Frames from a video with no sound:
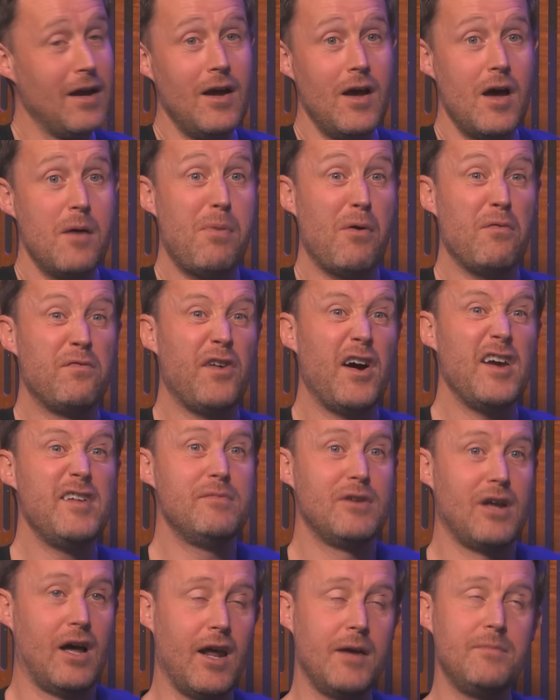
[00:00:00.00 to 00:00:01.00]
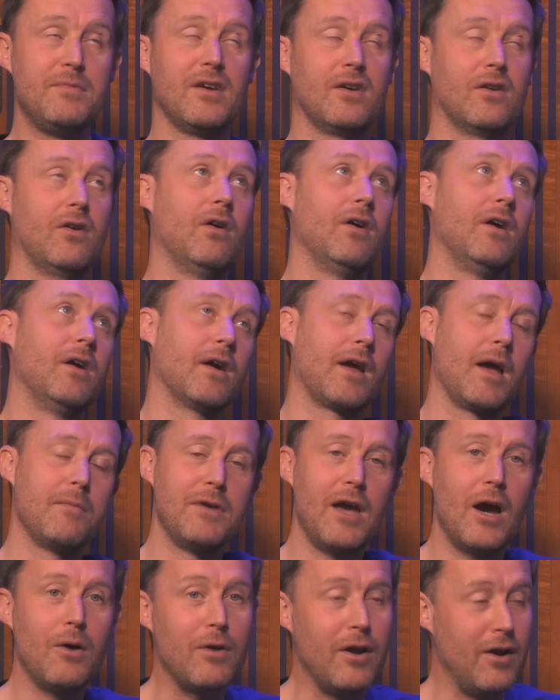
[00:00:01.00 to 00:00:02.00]
about five minutes, and I'm thinking, oh, here, get
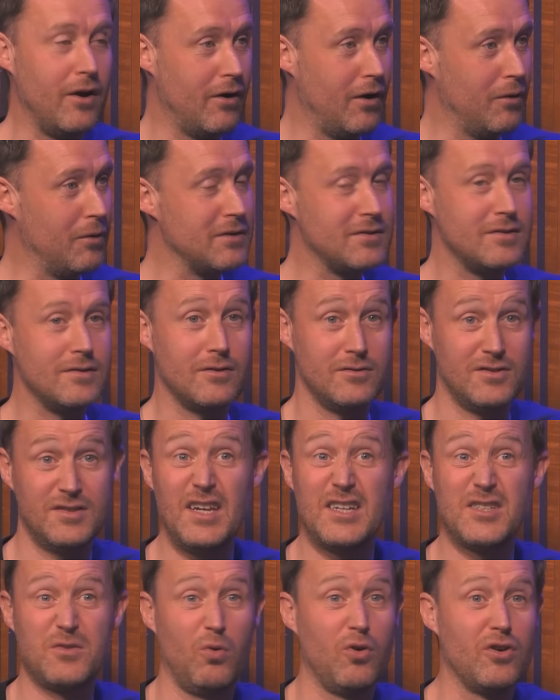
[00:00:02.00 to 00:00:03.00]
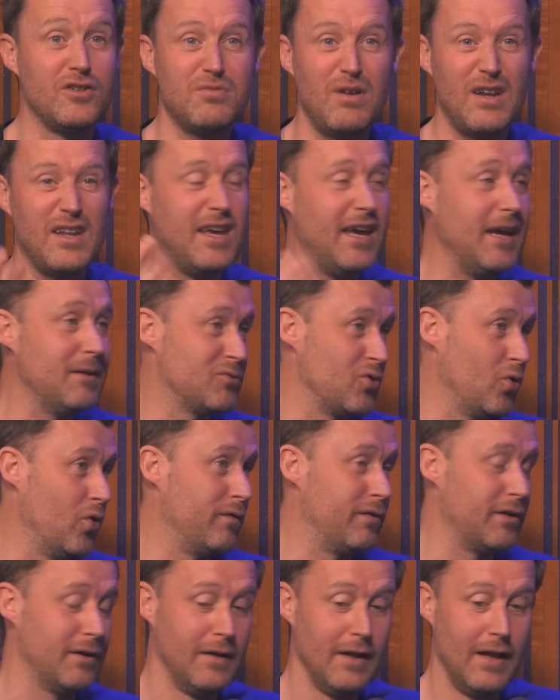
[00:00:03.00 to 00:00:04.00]
me out of here now. This is six one as well. The game's
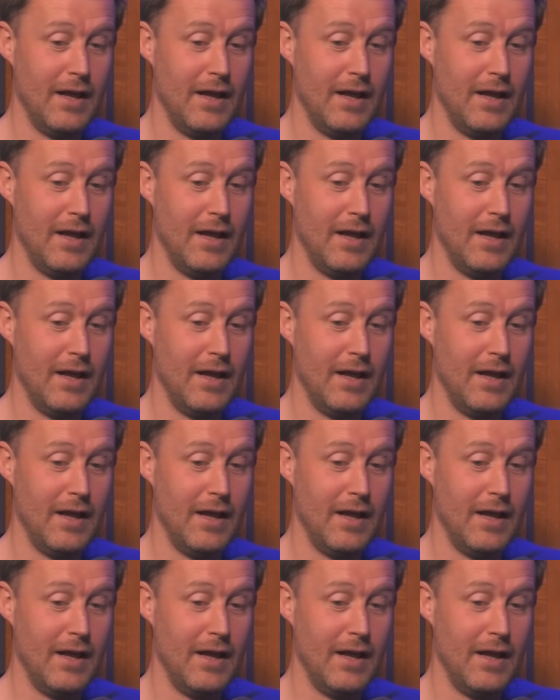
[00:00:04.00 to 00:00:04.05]
over.